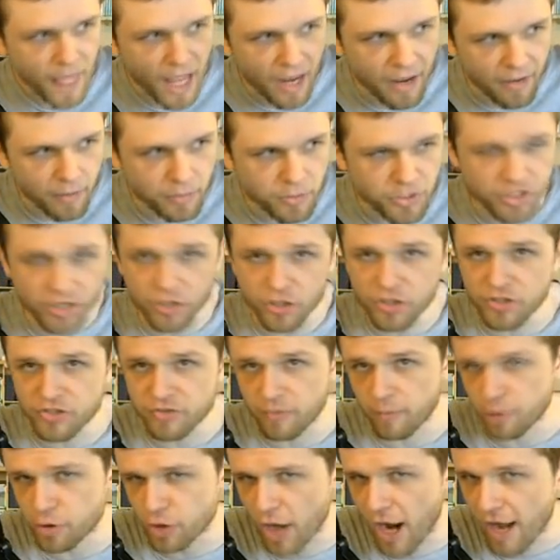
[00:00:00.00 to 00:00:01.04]
And I'm just going to do this
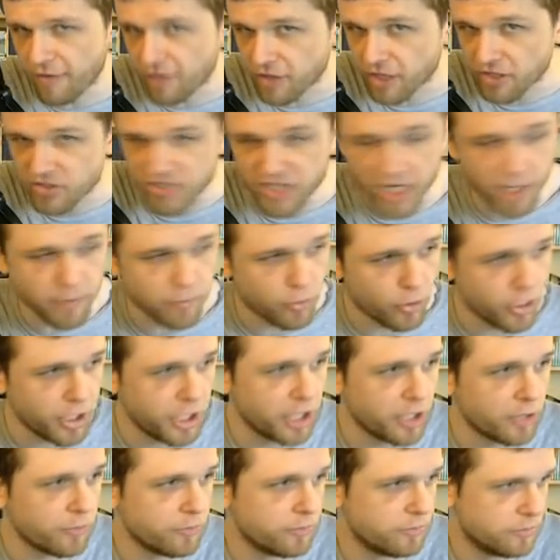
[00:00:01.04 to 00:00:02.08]
from a DraftKings standpoint
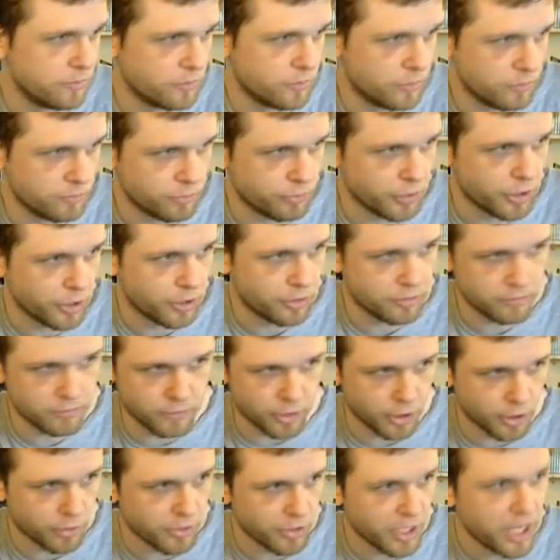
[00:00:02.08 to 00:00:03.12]
here pretty
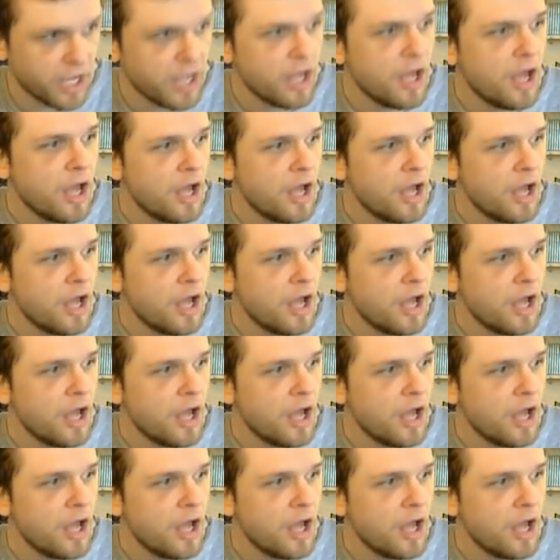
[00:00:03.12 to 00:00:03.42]
clearly.